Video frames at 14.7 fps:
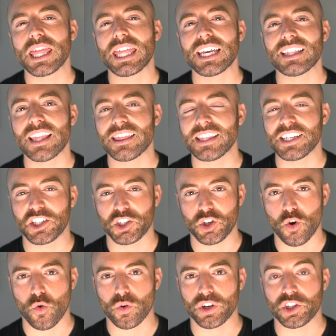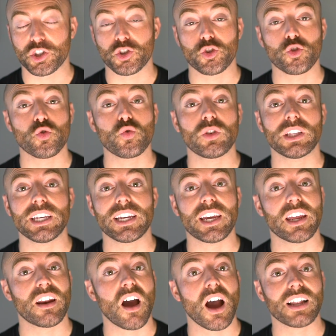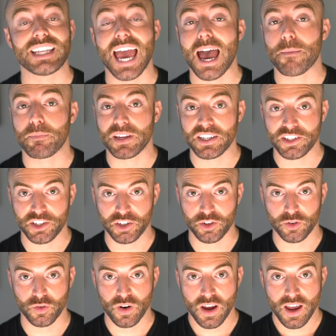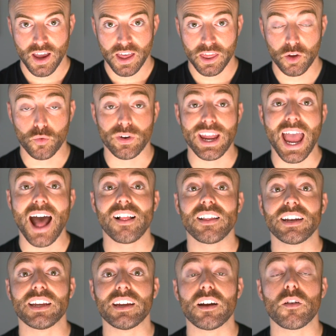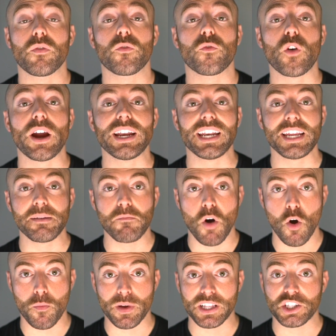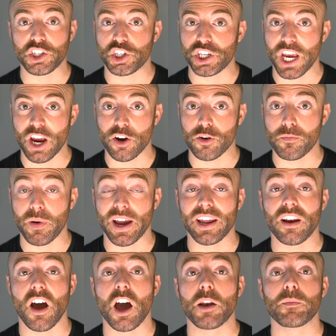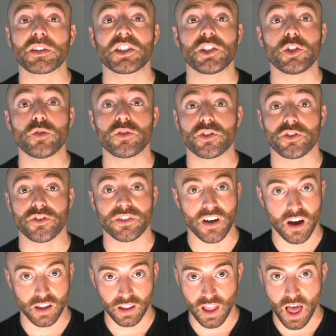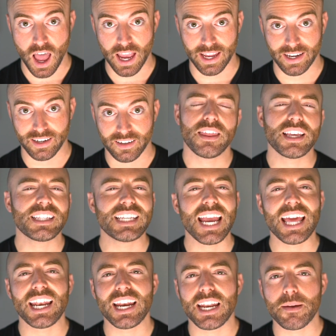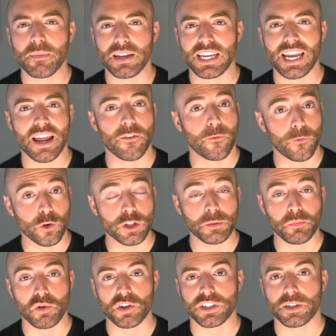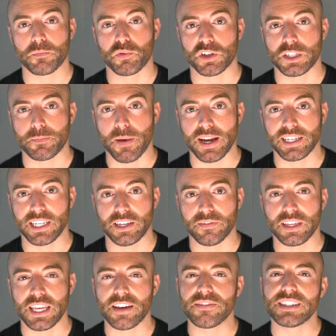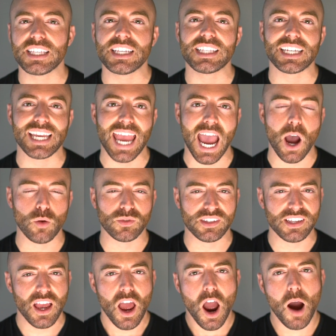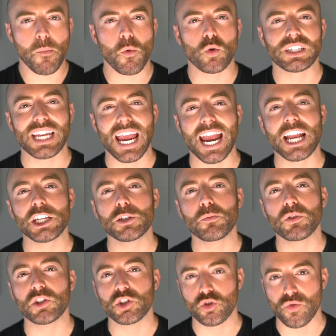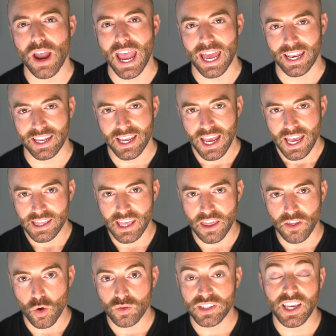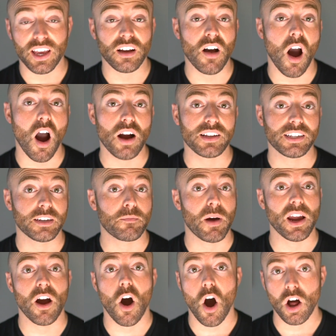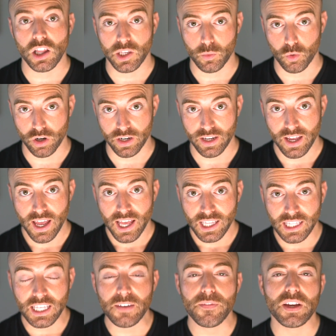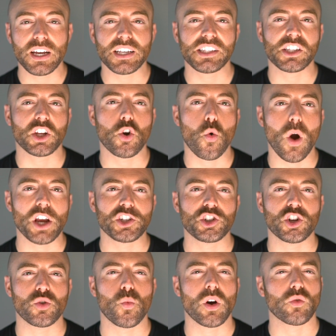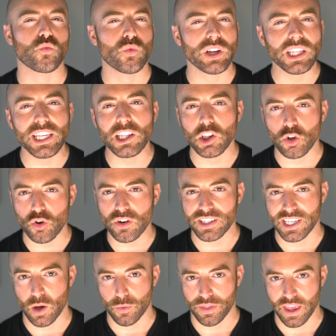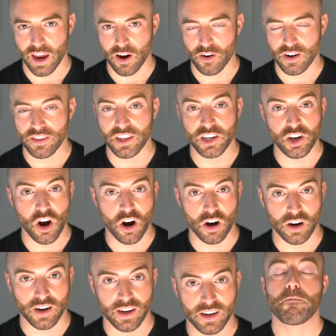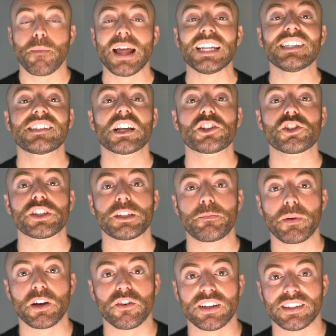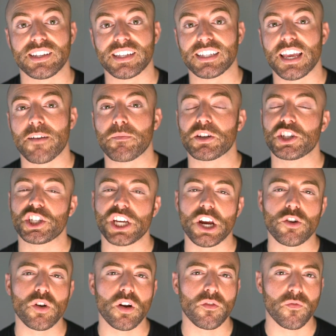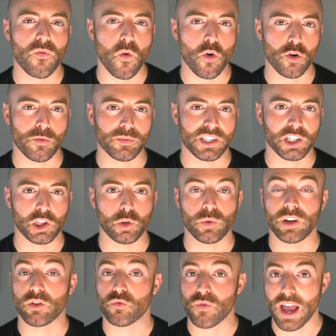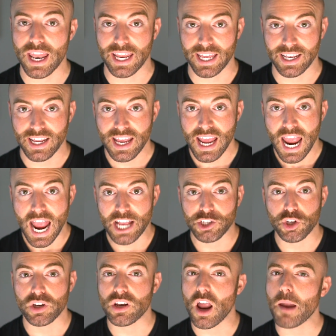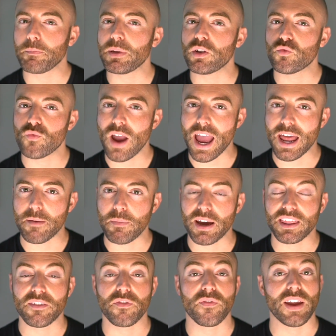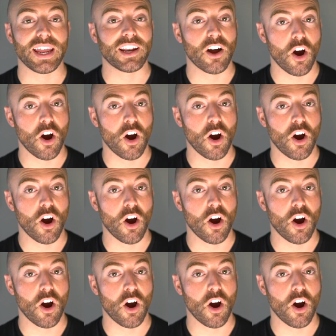thing that these stories truly cannot tap into the reality of frightening moments shared by anonymous users online. This anonymity and first person perspective gives these accounts a more tangible dread than those concocted by Hollywood, leaving us to question what really lurks out there in the dark. Many such experiences have been shared on forums including Reddit and should not be read by the faint